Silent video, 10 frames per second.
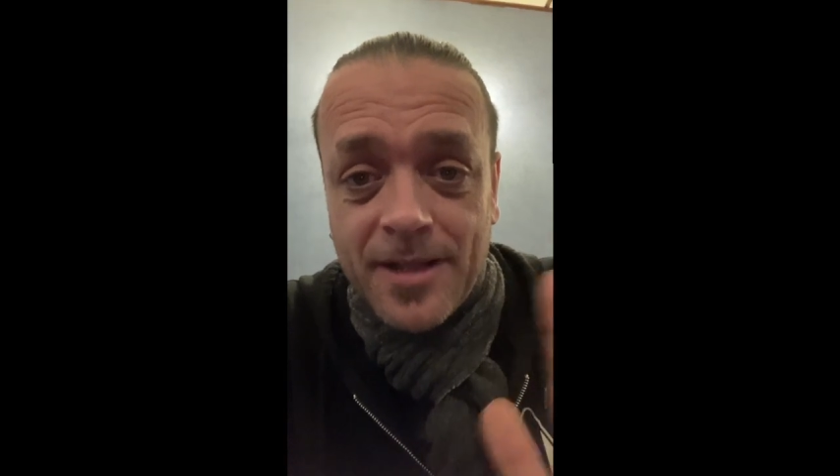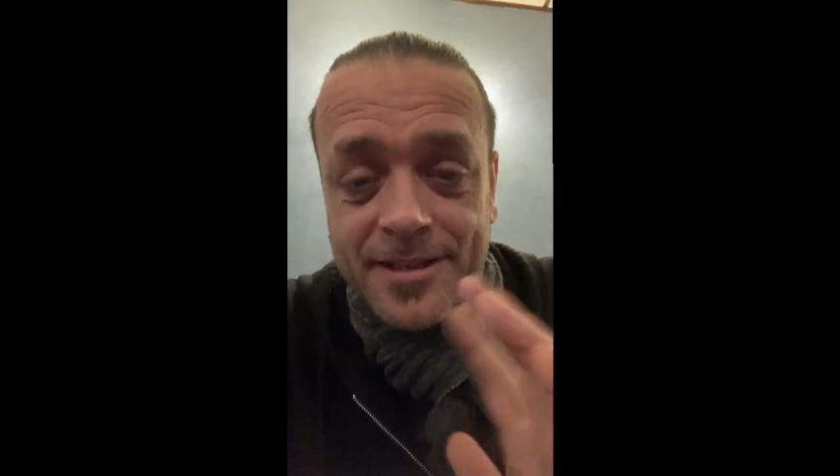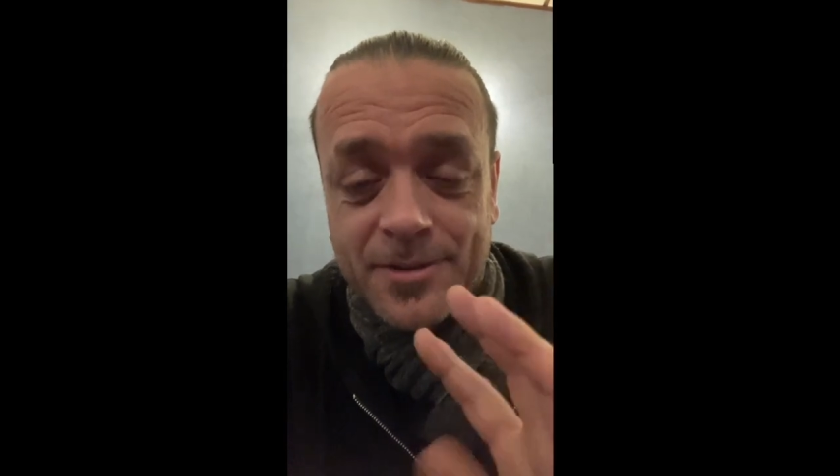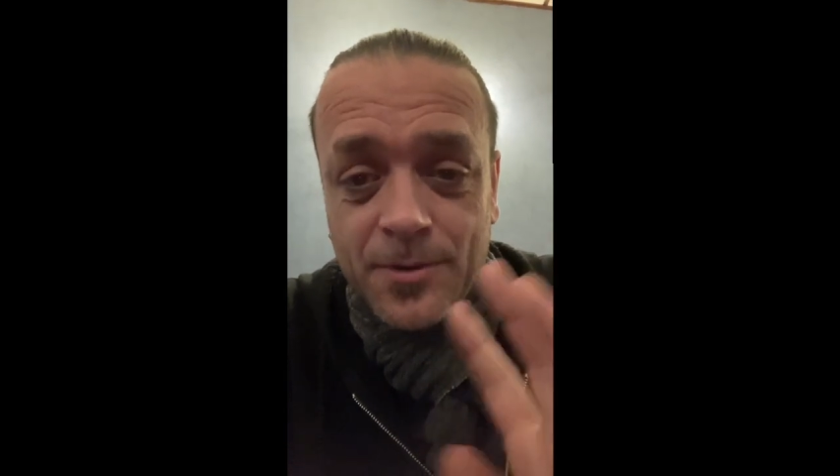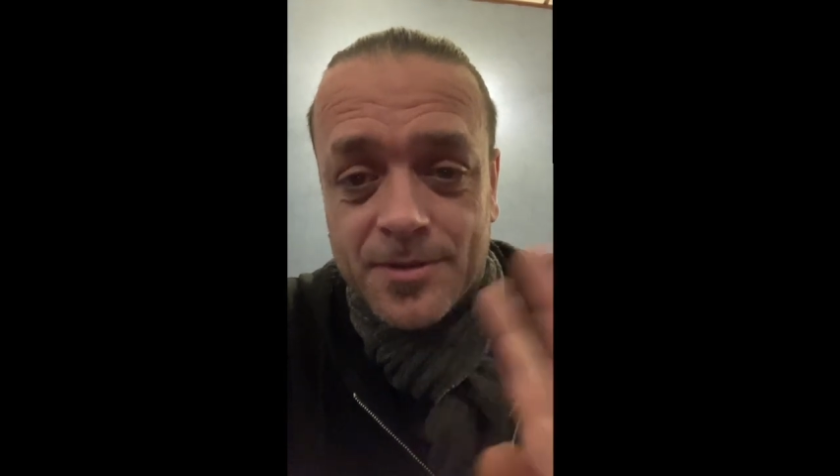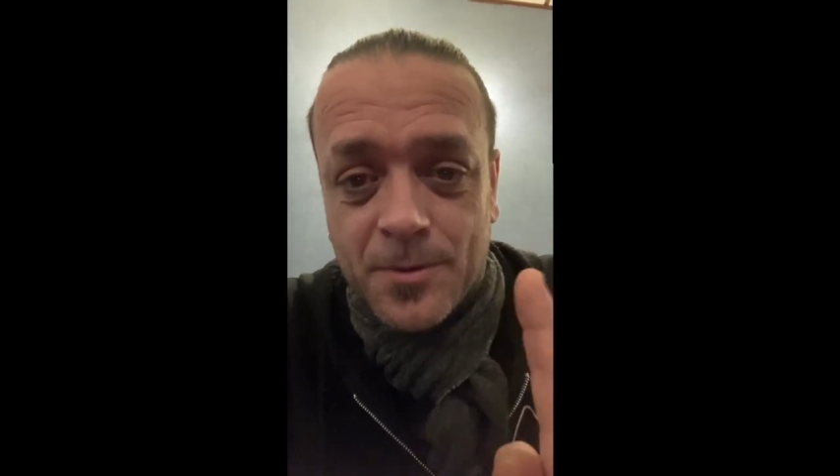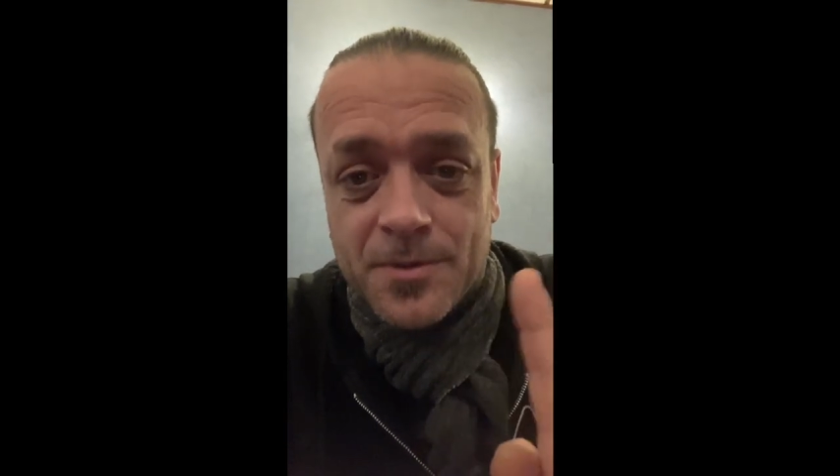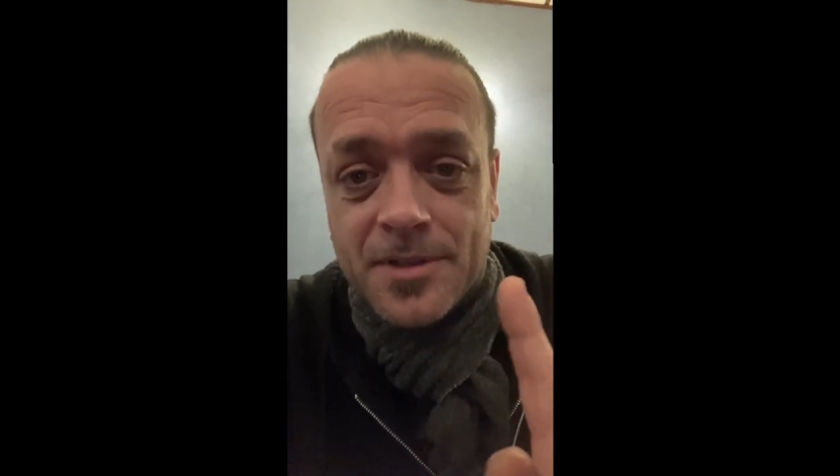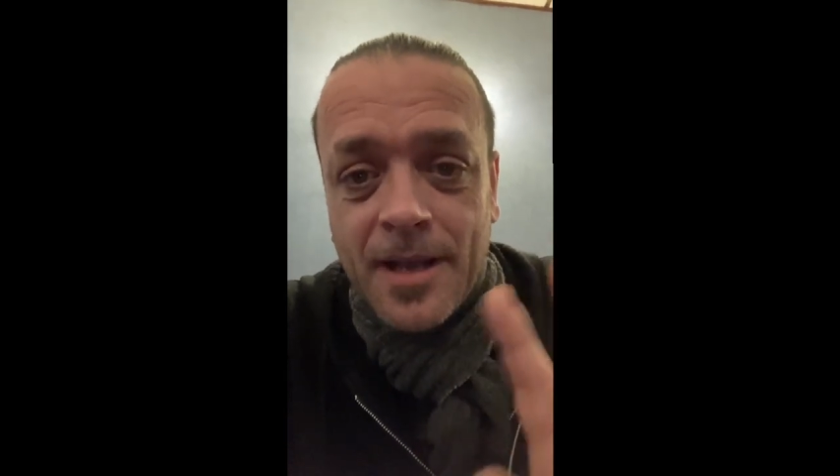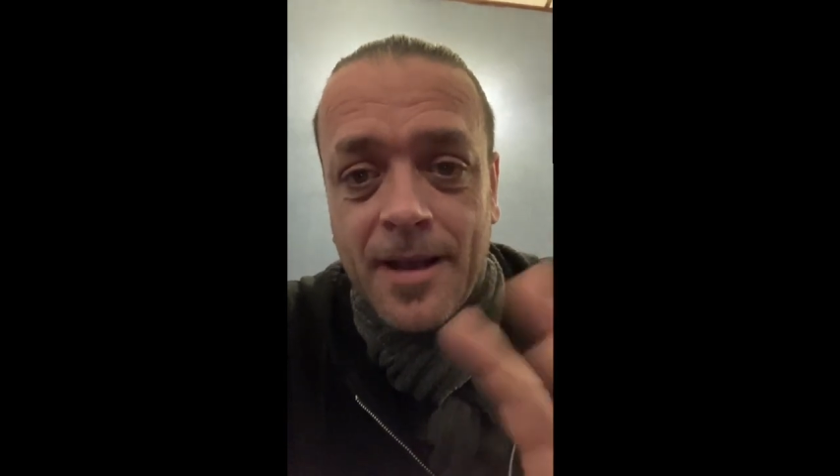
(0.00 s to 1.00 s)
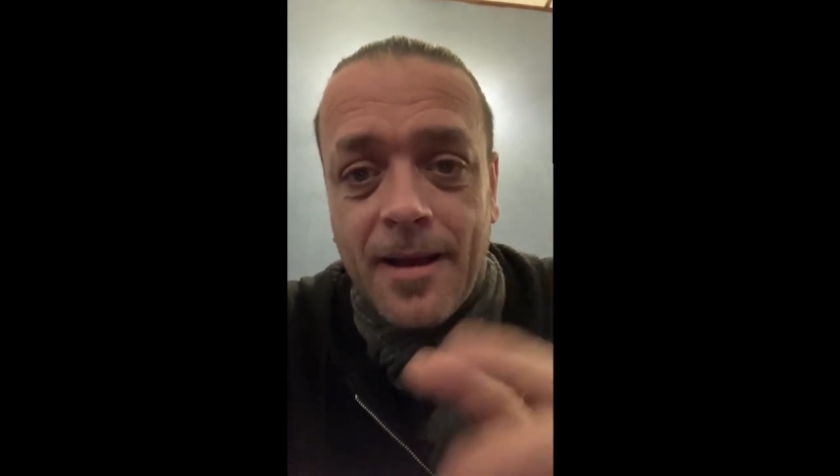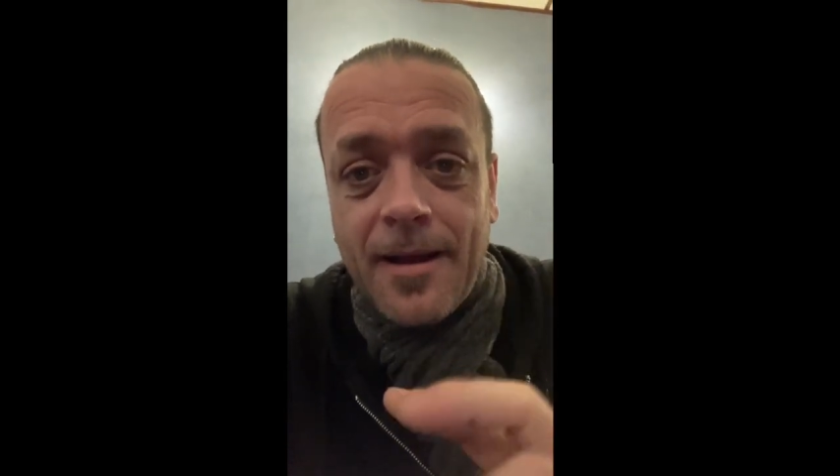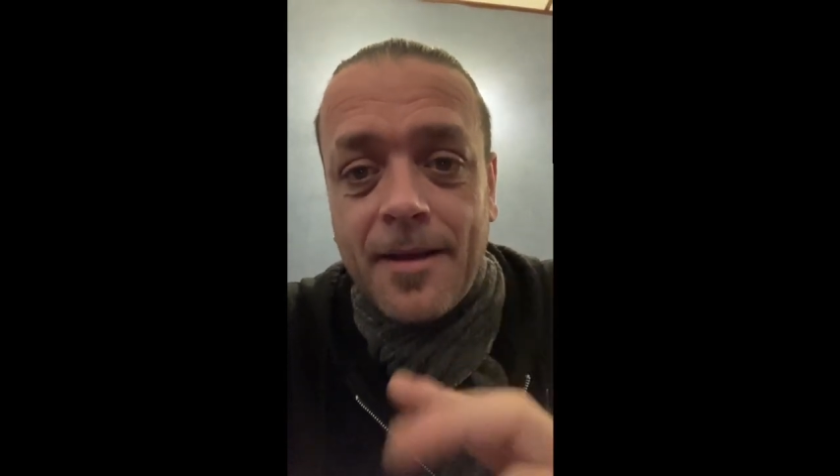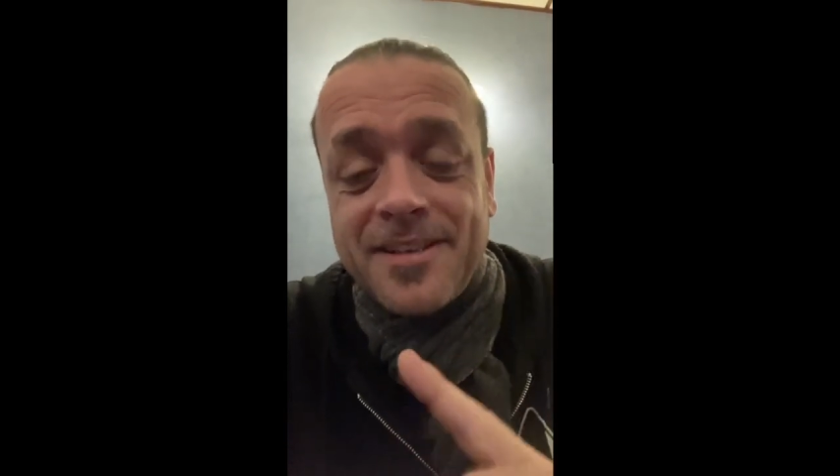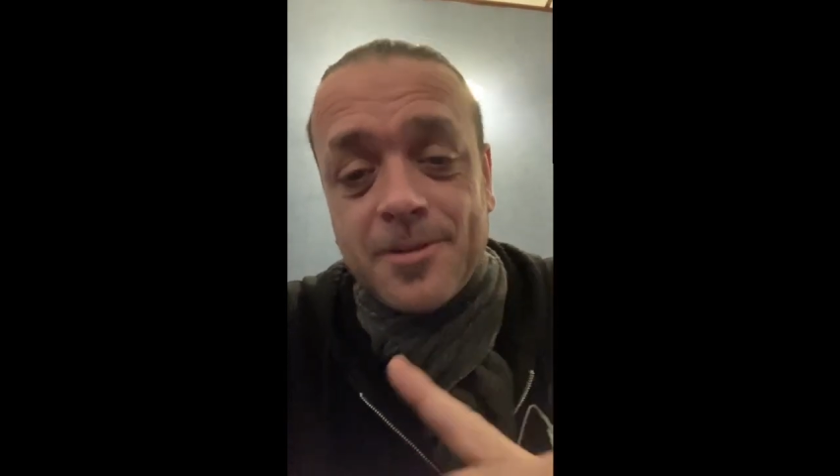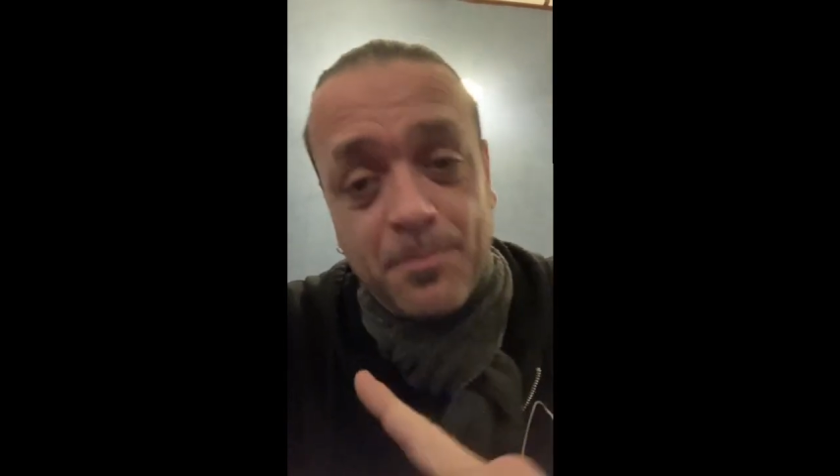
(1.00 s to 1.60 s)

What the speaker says: There's all sorts. There's